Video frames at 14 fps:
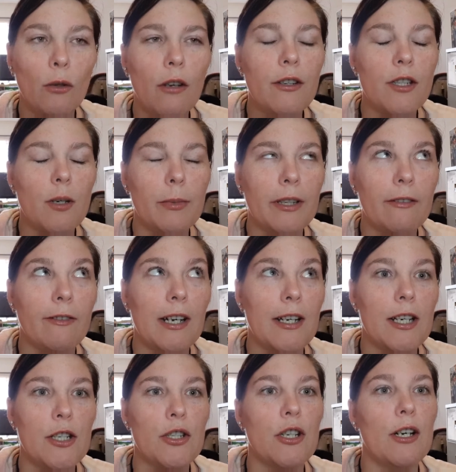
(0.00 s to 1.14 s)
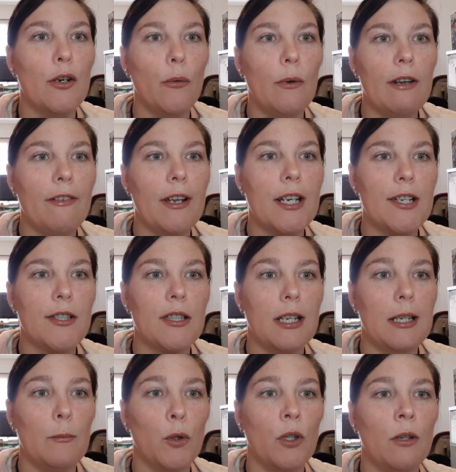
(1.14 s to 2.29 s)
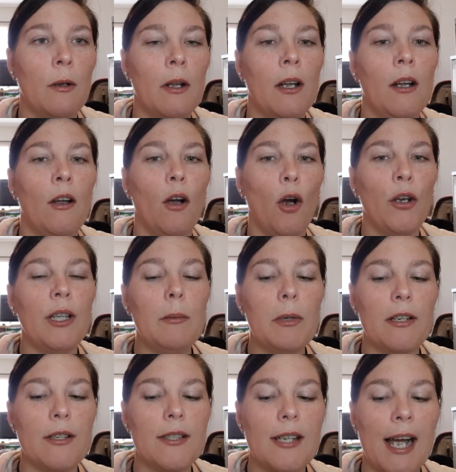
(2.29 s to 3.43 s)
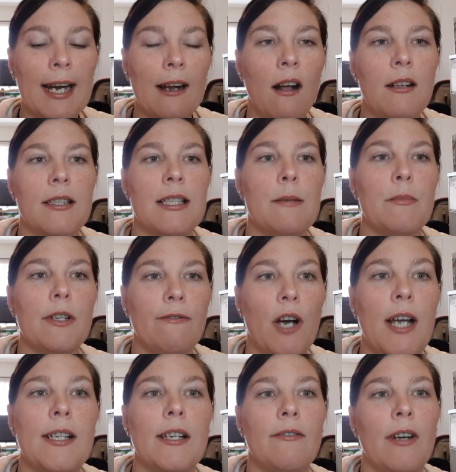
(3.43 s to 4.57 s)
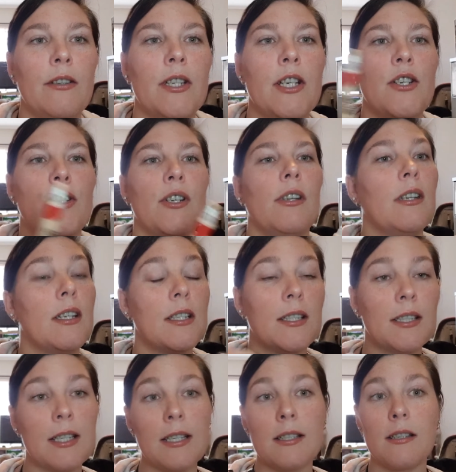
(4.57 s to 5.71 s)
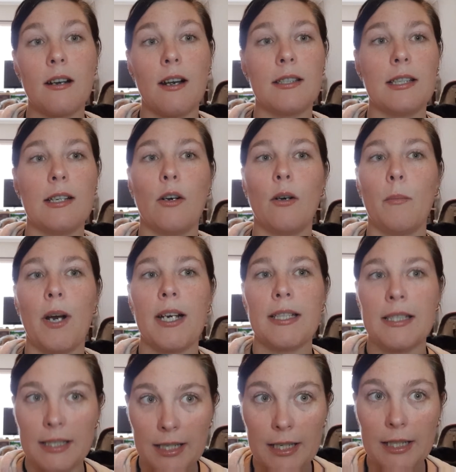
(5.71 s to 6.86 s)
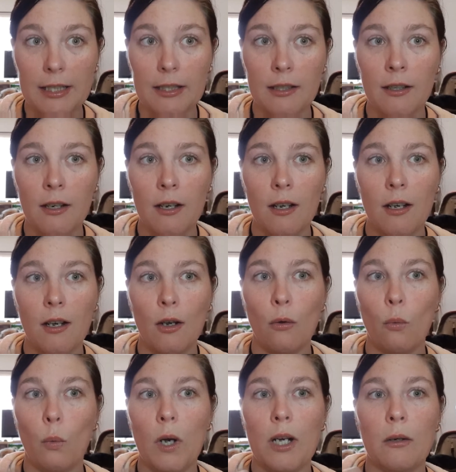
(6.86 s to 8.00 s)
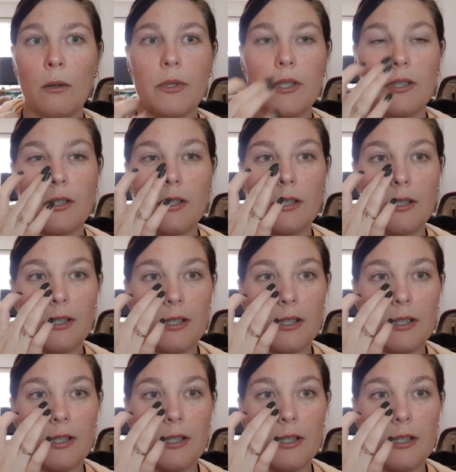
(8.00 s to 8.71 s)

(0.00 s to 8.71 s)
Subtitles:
the topic of foundation, I don't wear foundation anymore only because I can't seem to find a foundation that sits nicely on my skin whilst